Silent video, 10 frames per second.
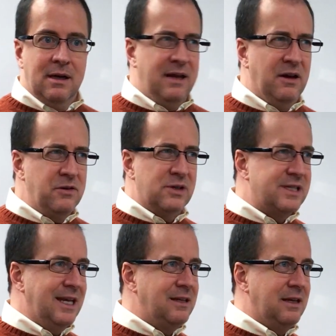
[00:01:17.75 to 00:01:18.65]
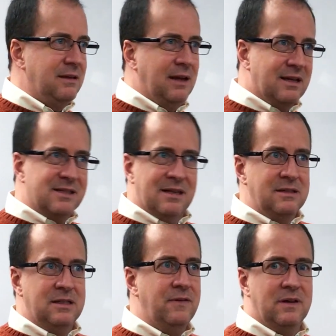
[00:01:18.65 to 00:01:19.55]
and understand it at a
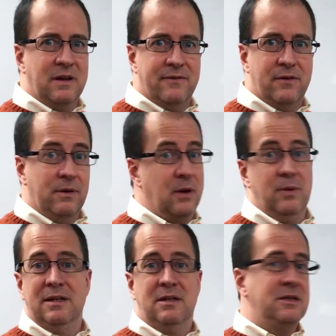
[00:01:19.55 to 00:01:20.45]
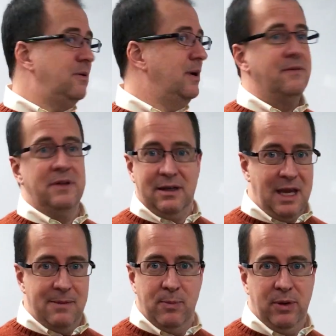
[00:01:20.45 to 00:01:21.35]
scientific level, and we don't have the
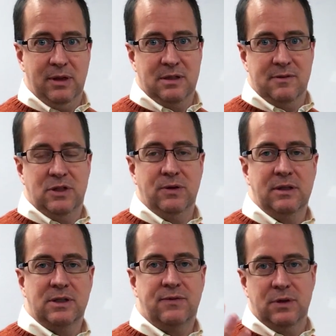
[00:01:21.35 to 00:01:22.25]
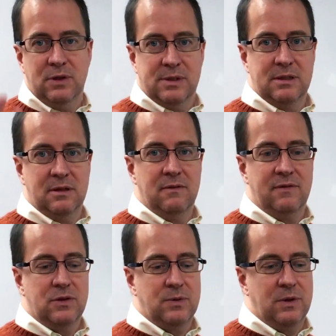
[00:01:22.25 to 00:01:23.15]
capabilities of doing this for you as an
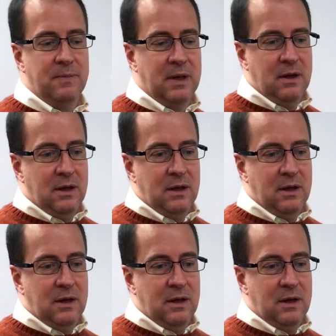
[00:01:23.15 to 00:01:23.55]
individual.